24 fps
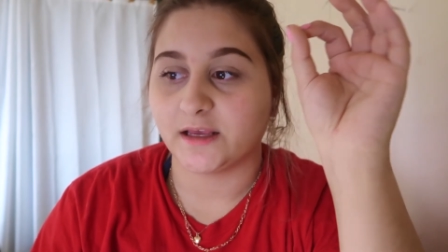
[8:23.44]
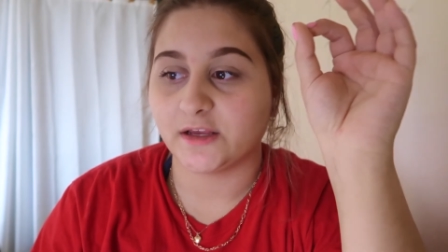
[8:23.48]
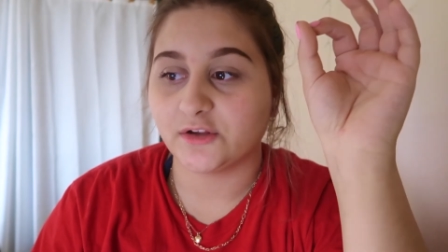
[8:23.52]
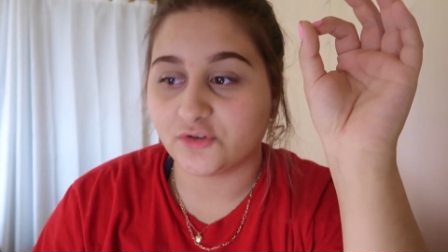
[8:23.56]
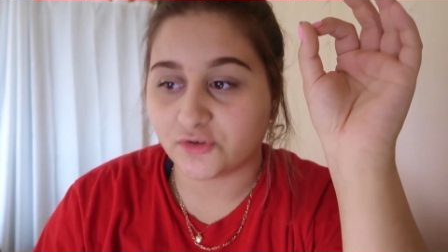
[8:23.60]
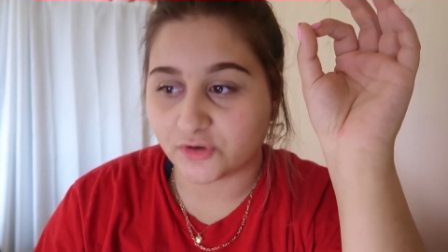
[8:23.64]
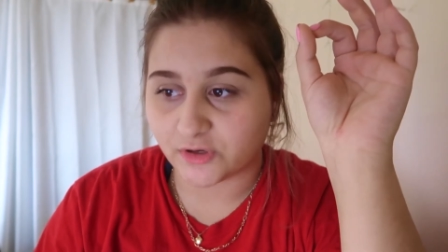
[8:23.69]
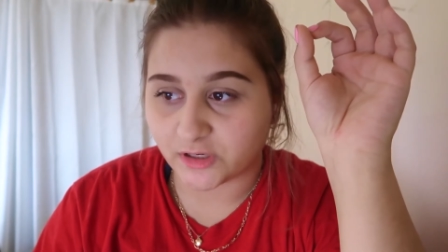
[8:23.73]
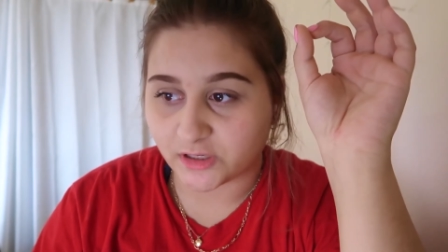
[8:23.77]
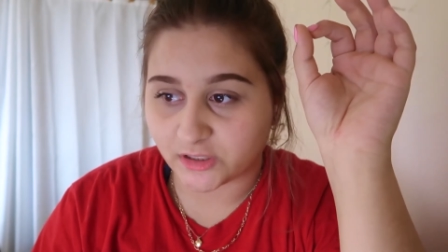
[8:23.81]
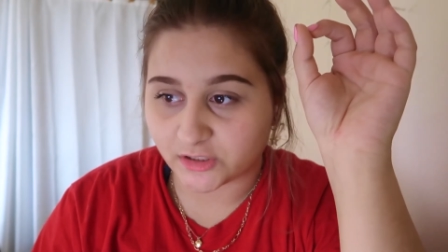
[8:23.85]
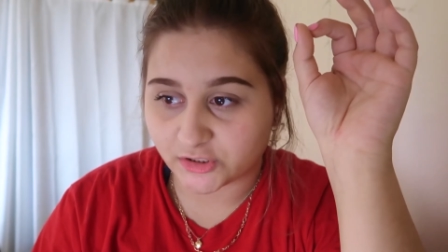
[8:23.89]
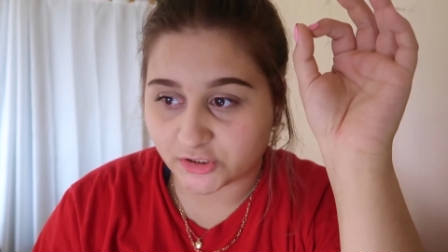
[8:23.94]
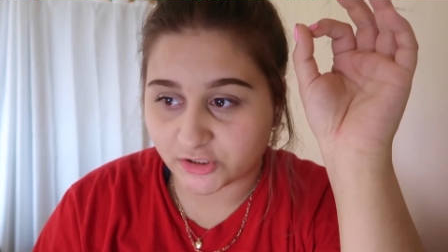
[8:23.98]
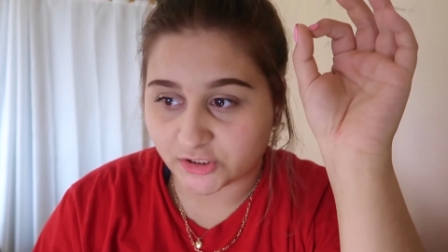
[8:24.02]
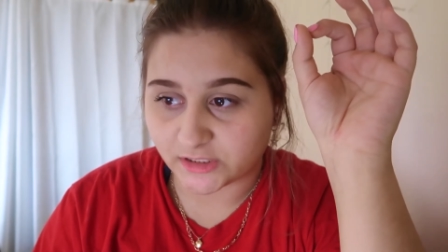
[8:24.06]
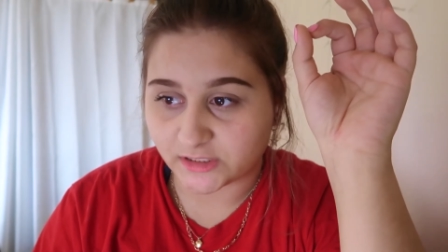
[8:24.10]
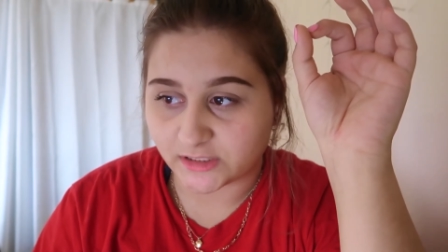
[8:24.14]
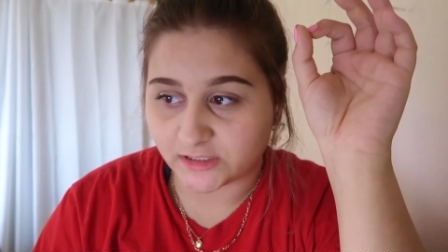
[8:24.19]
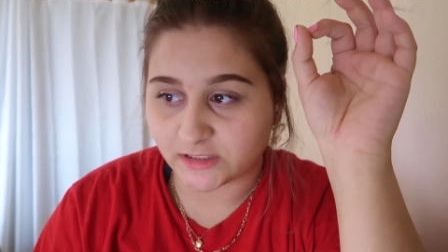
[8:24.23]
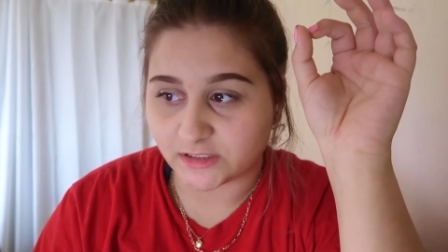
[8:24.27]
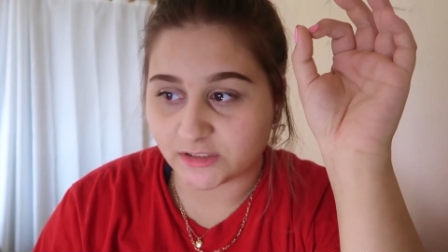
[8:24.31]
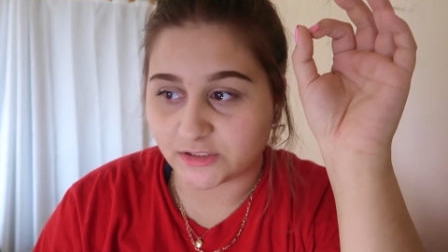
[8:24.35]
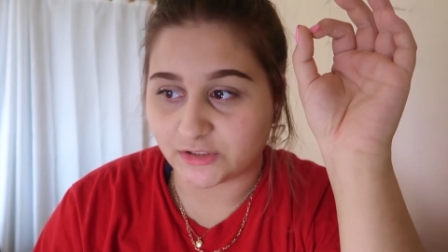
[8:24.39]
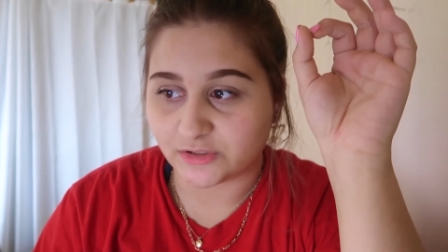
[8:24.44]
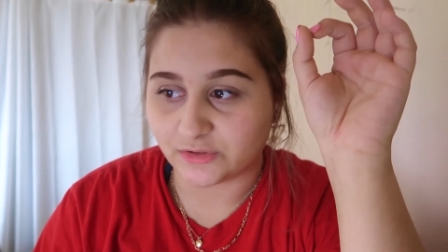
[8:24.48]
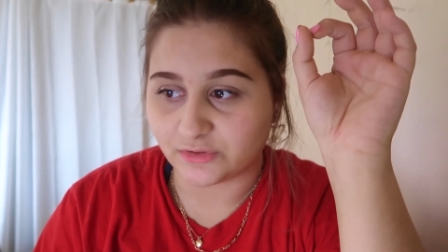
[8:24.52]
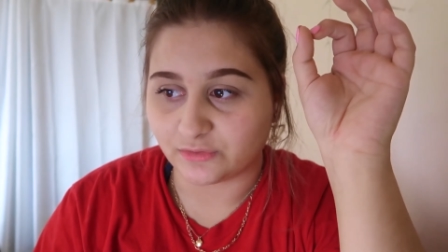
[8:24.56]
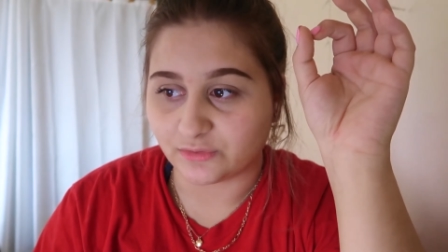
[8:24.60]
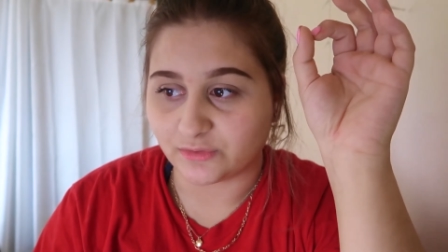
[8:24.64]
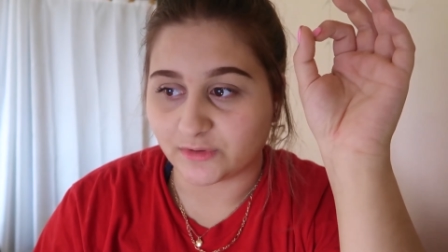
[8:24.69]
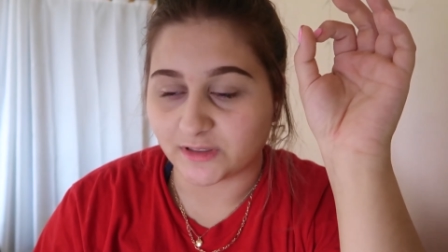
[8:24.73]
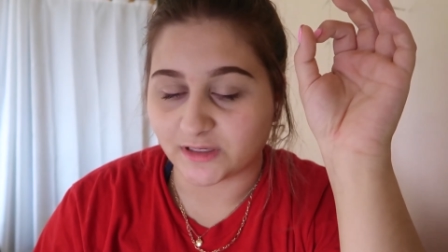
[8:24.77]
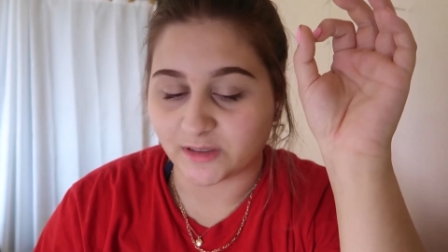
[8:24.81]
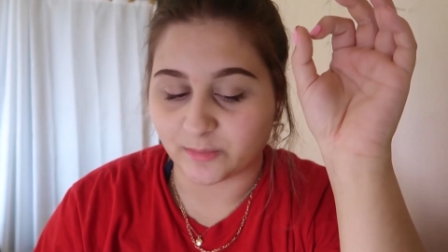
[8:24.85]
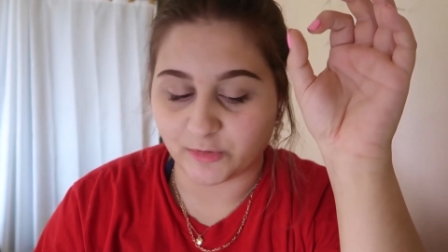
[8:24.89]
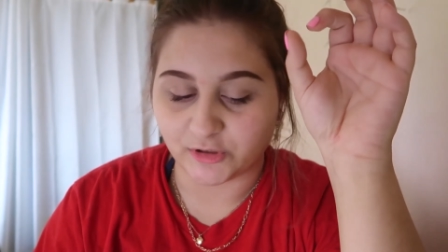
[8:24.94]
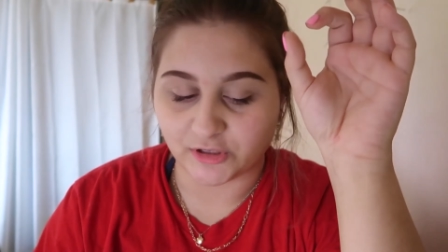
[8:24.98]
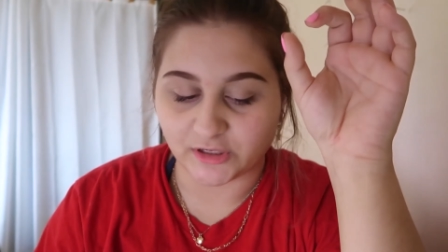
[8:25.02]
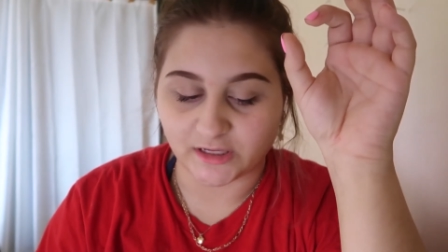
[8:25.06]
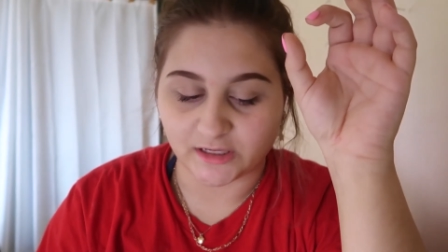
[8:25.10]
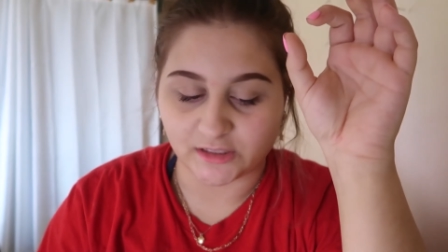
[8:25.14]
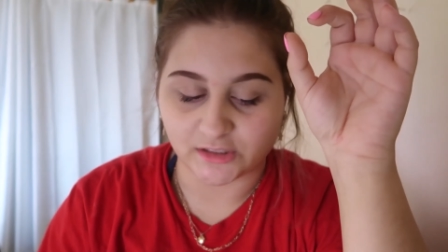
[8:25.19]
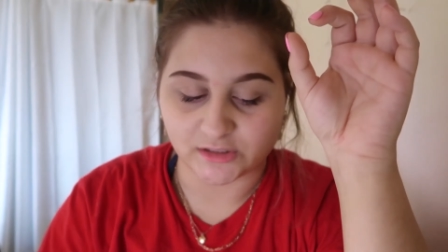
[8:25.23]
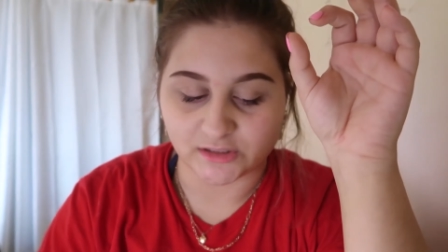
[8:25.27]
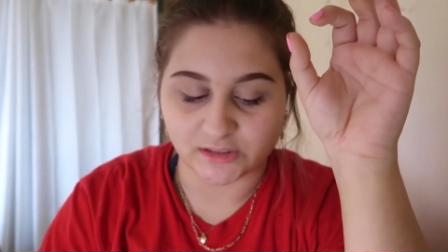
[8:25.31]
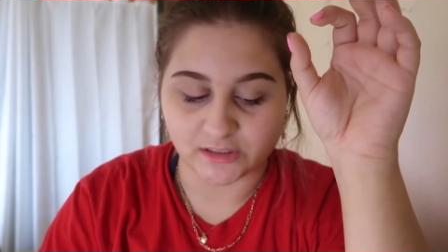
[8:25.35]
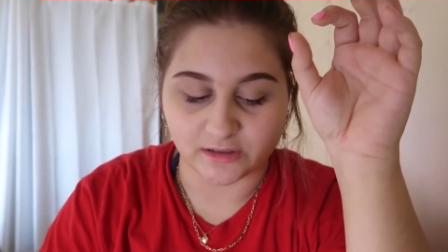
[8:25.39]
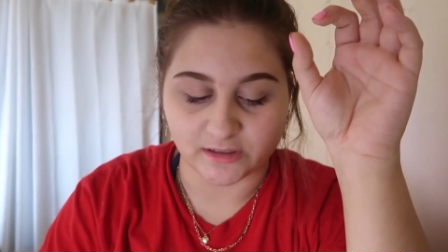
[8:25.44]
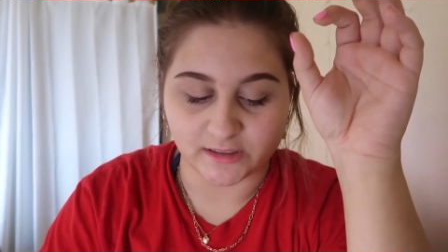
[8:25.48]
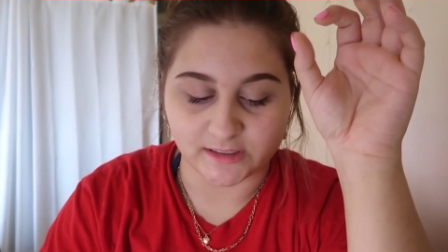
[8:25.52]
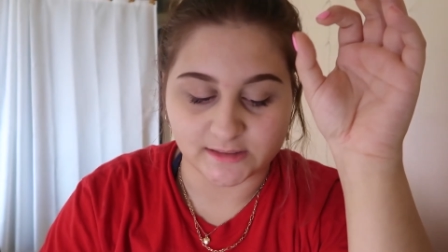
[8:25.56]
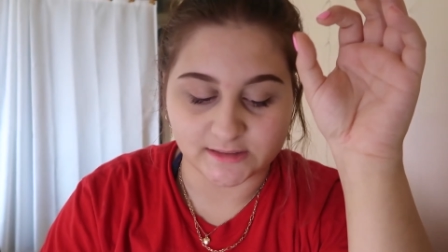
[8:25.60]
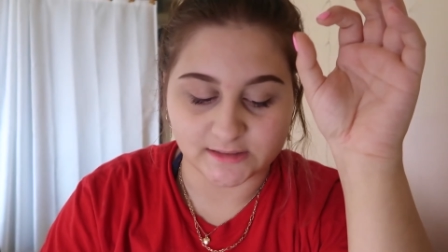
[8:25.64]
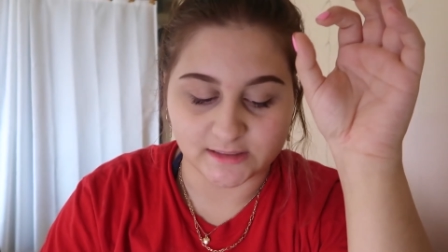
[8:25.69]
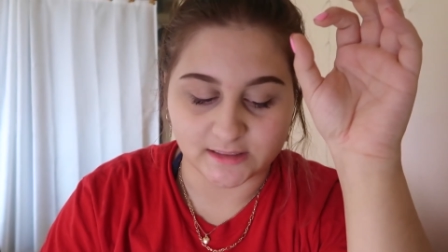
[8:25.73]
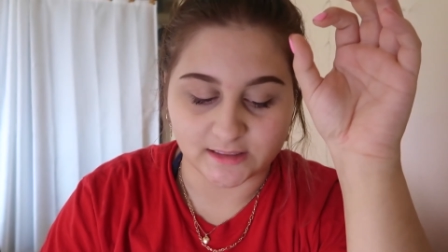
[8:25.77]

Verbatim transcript: Introduction to Communication Theories,